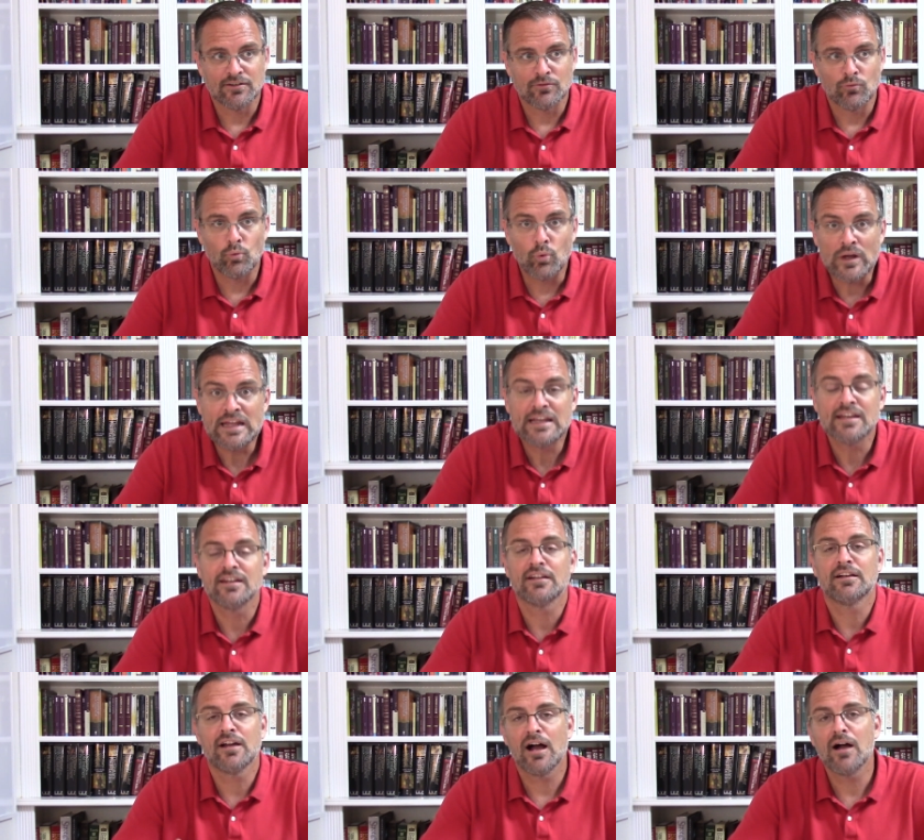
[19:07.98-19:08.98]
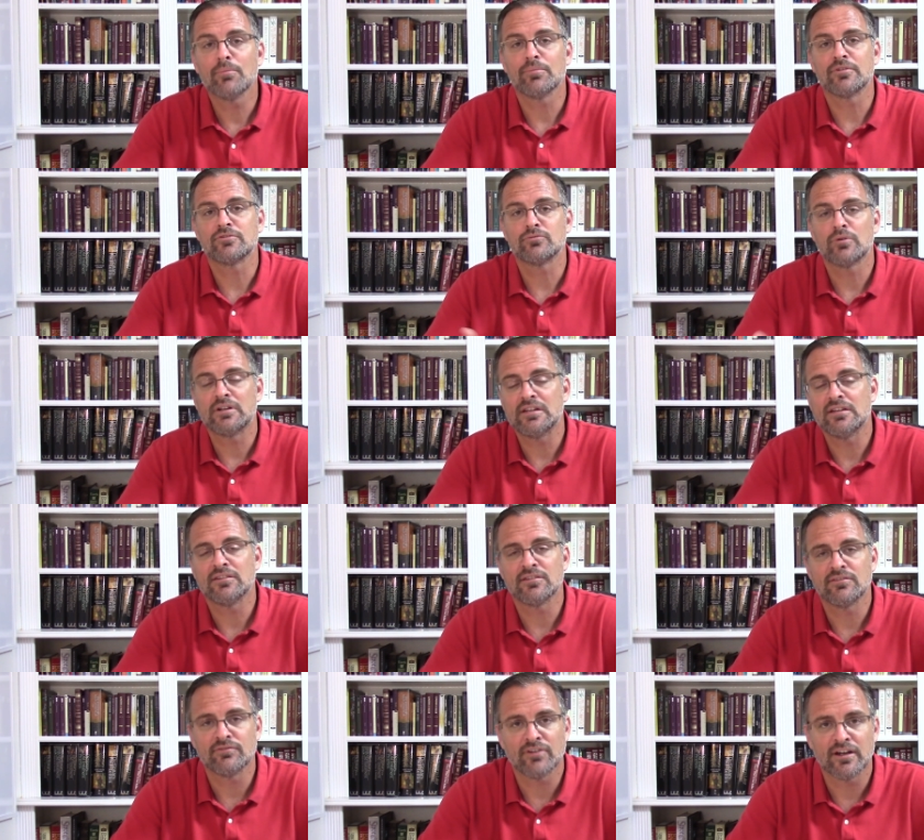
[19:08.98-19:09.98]
we can accomplish what he's
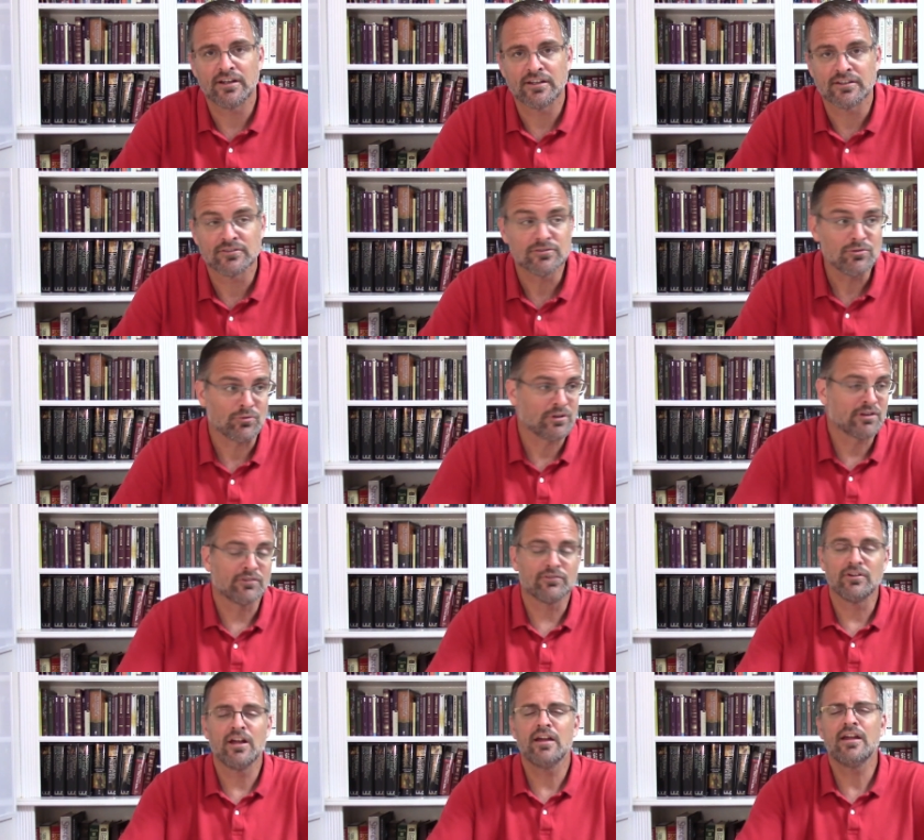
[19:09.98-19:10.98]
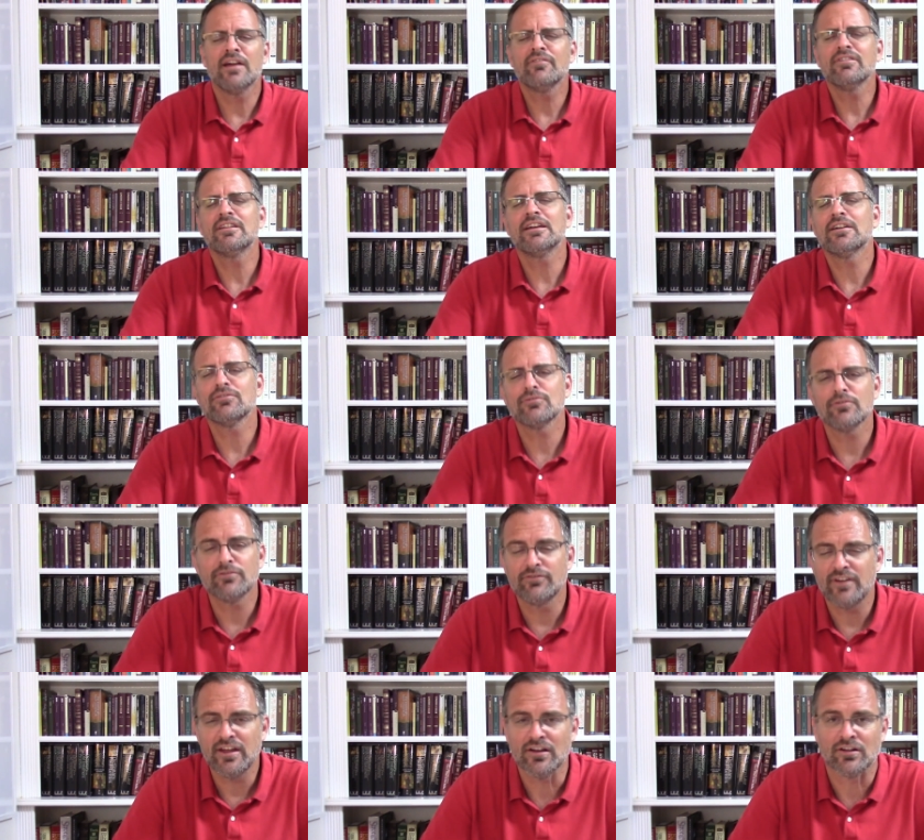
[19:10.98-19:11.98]
inviting us to. Everything else will
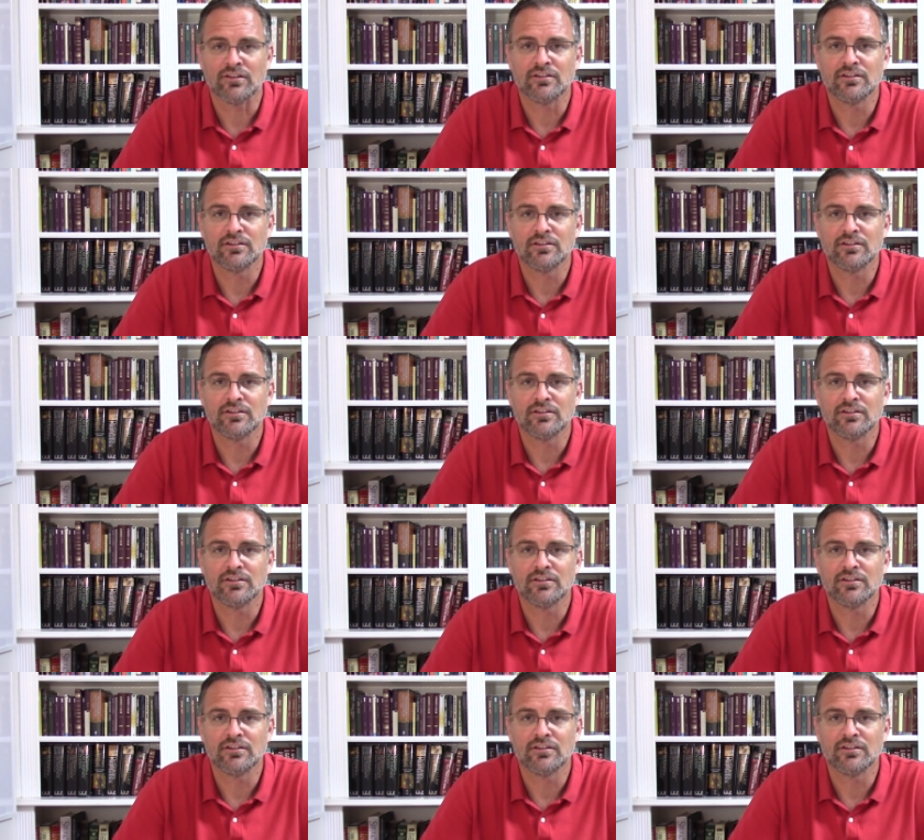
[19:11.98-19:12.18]
fail.